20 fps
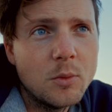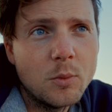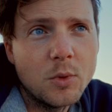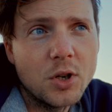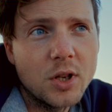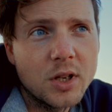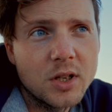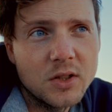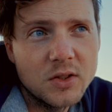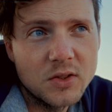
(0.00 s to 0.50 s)

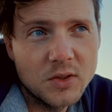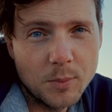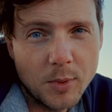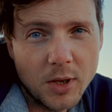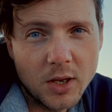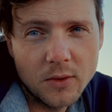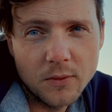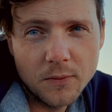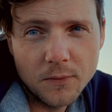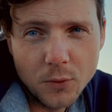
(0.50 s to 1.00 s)
when I can
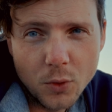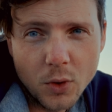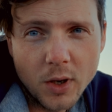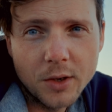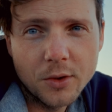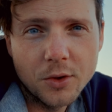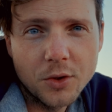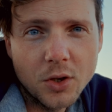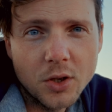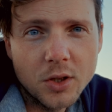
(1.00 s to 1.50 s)
spend
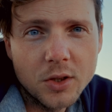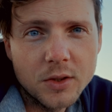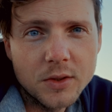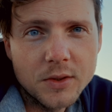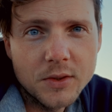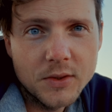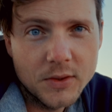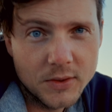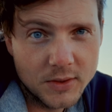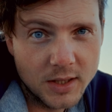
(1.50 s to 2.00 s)

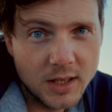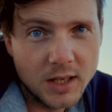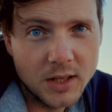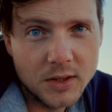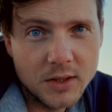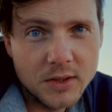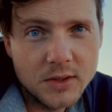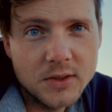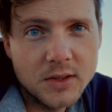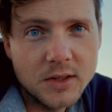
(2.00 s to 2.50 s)
$400 to
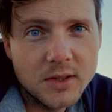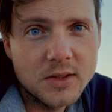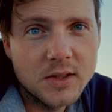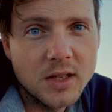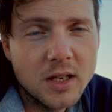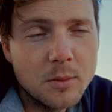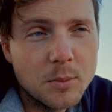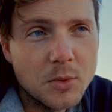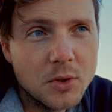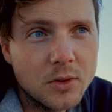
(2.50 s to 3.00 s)
get this
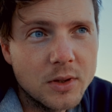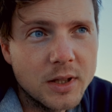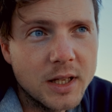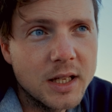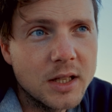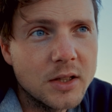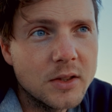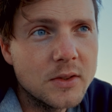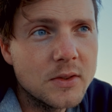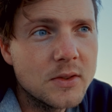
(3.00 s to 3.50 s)
16mm
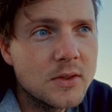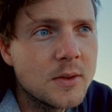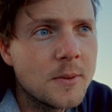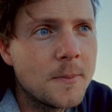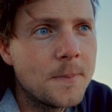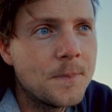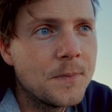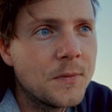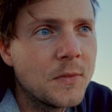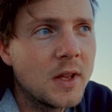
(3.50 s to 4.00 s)
lens
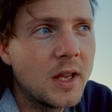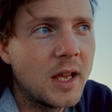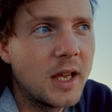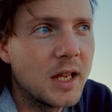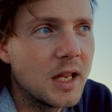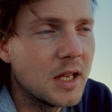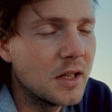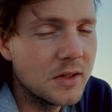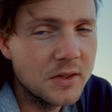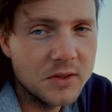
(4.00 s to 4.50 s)

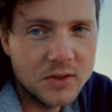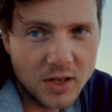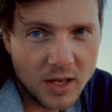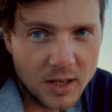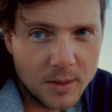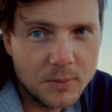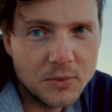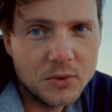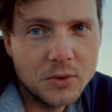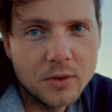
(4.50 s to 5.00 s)
and get the
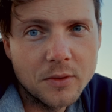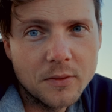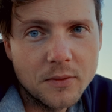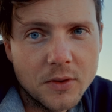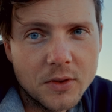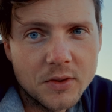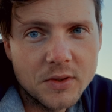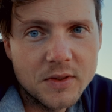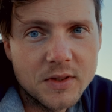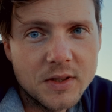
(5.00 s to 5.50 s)
same sort of
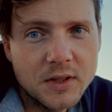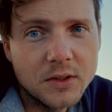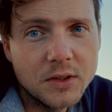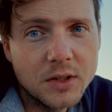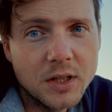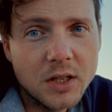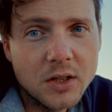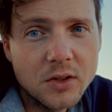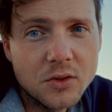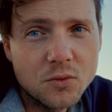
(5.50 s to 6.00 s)

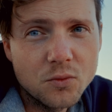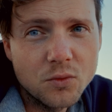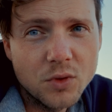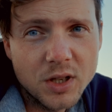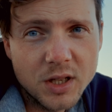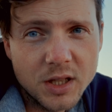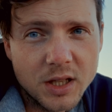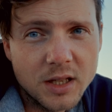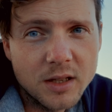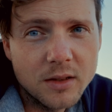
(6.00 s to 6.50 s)
versatility? Because
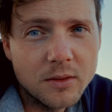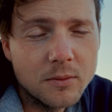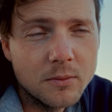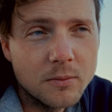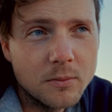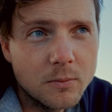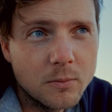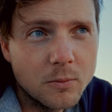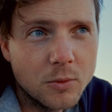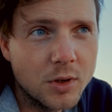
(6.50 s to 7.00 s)
really
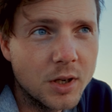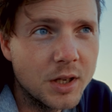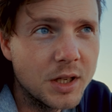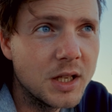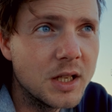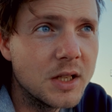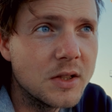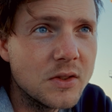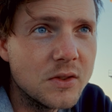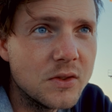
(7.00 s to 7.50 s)
what I
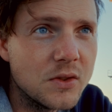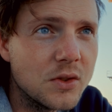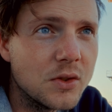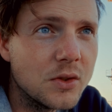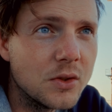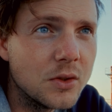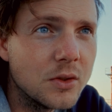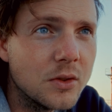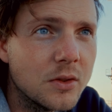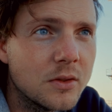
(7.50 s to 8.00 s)
needed to
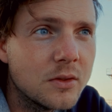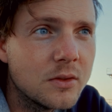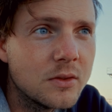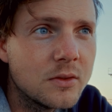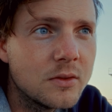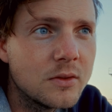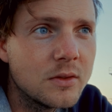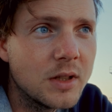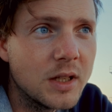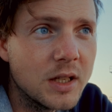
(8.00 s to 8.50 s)
do
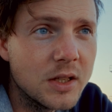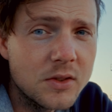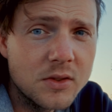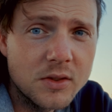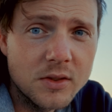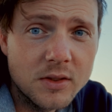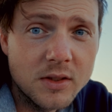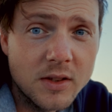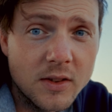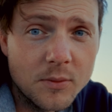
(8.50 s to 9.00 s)
is
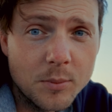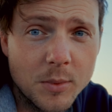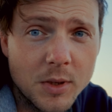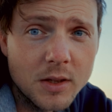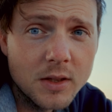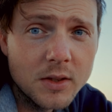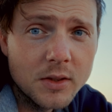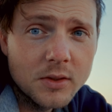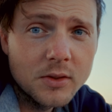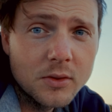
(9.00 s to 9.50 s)
just give
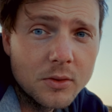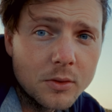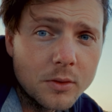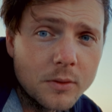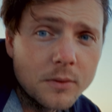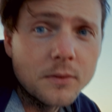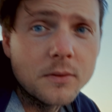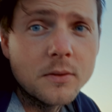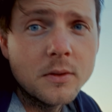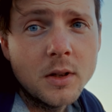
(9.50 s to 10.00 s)
me this sort
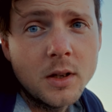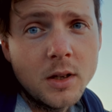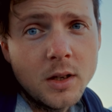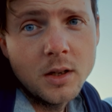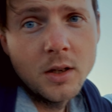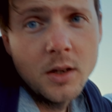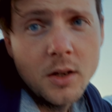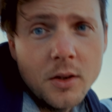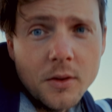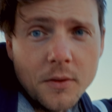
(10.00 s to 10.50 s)
of
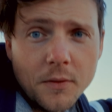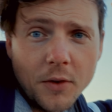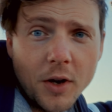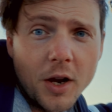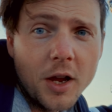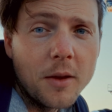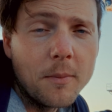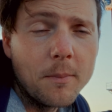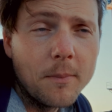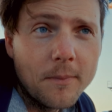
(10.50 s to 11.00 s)

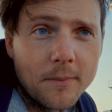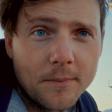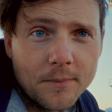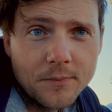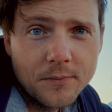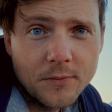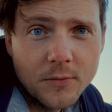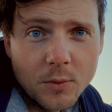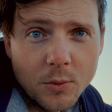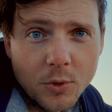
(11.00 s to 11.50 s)
frame
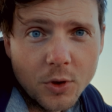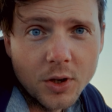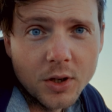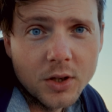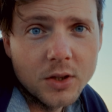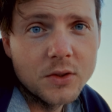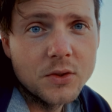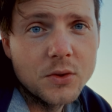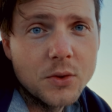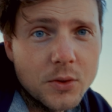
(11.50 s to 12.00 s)
where I
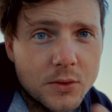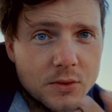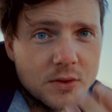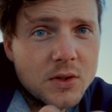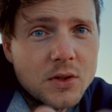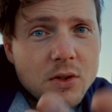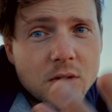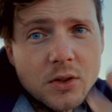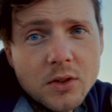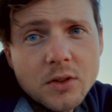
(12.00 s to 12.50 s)
can talk
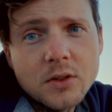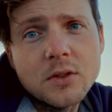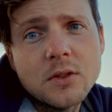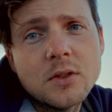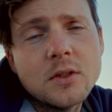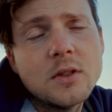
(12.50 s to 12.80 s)
to you